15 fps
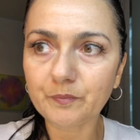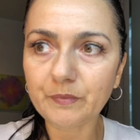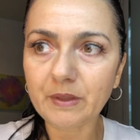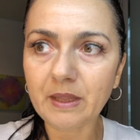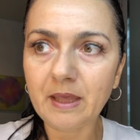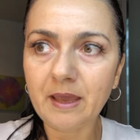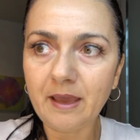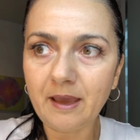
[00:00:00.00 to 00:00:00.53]

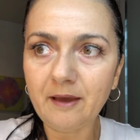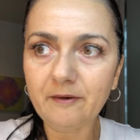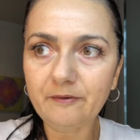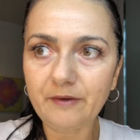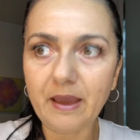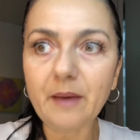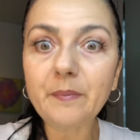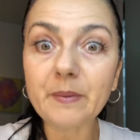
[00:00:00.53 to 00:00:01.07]
that you
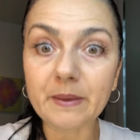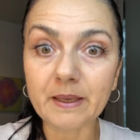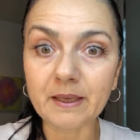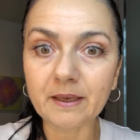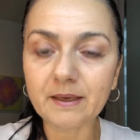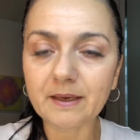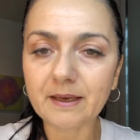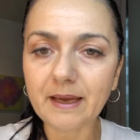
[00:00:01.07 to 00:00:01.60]
think
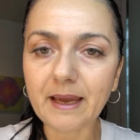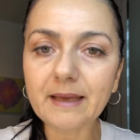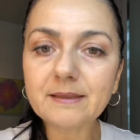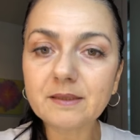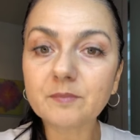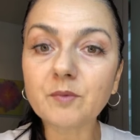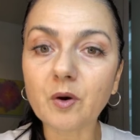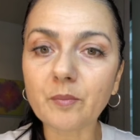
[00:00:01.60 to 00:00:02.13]
that you
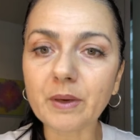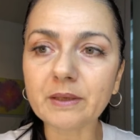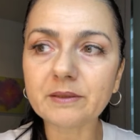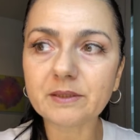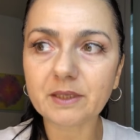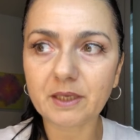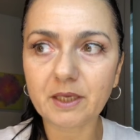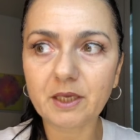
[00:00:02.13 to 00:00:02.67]

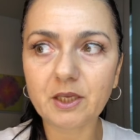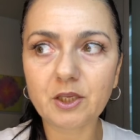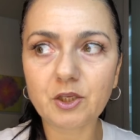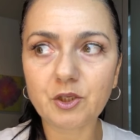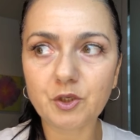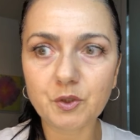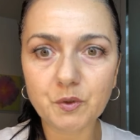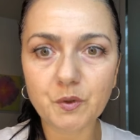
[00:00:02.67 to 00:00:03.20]
have
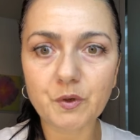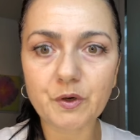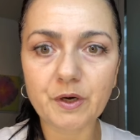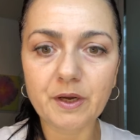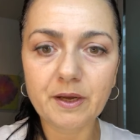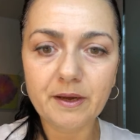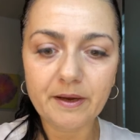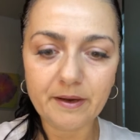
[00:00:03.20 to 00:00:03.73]
happening
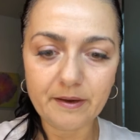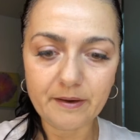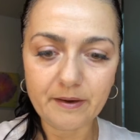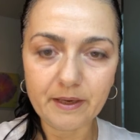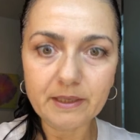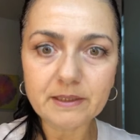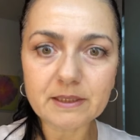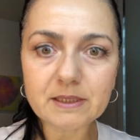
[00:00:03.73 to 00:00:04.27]
at the
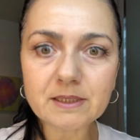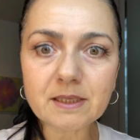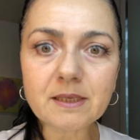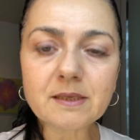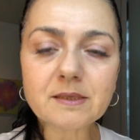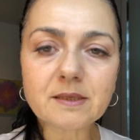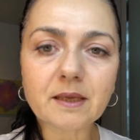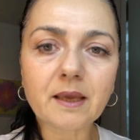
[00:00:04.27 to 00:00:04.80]
moment
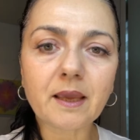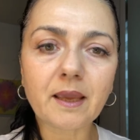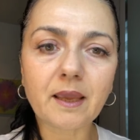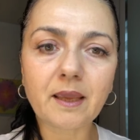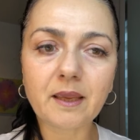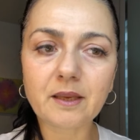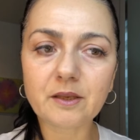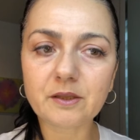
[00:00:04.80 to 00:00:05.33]
in
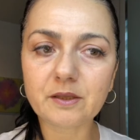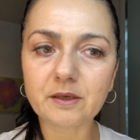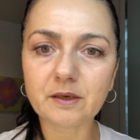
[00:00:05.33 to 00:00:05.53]
your